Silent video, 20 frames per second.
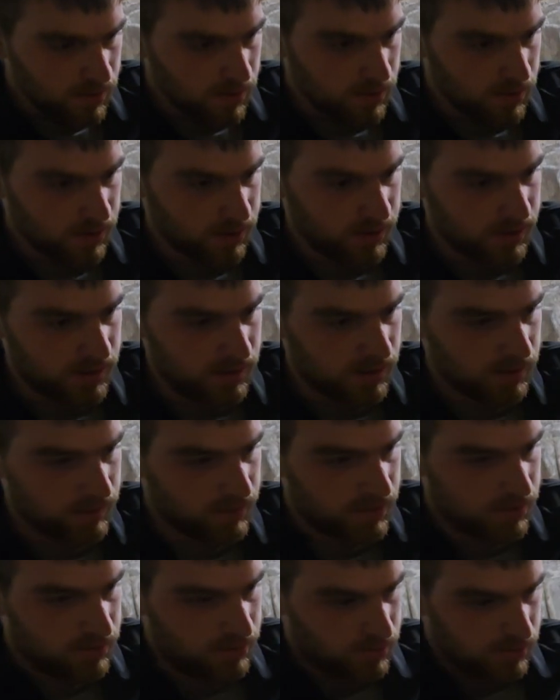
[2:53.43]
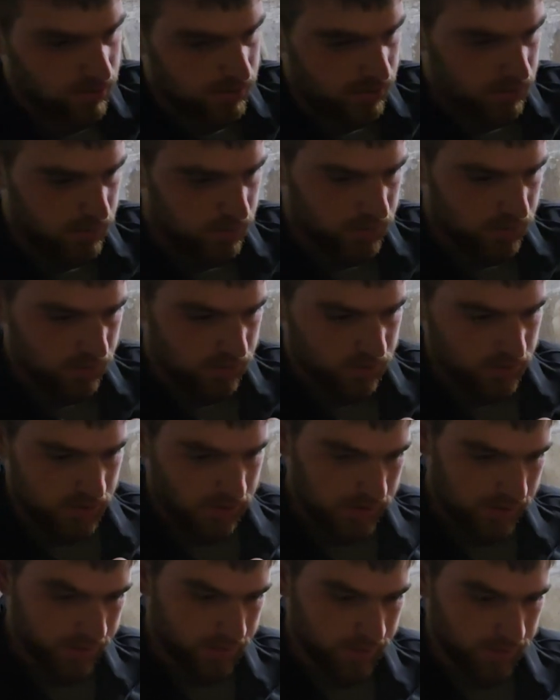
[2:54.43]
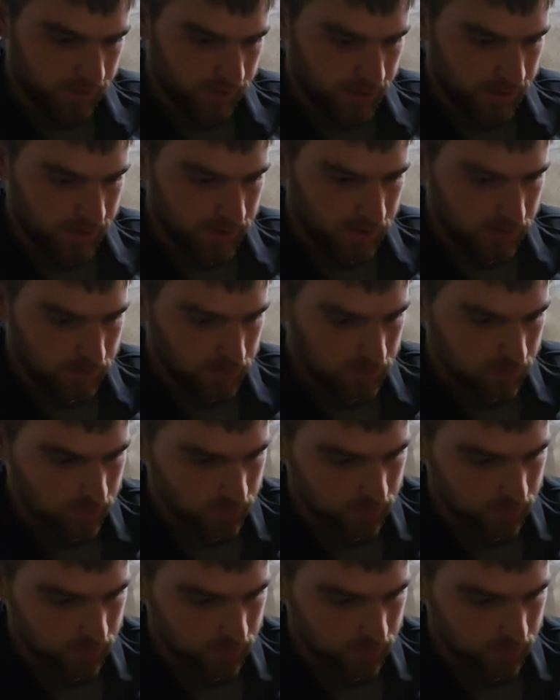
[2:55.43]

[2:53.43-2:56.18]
There you have it. It won't go up or down.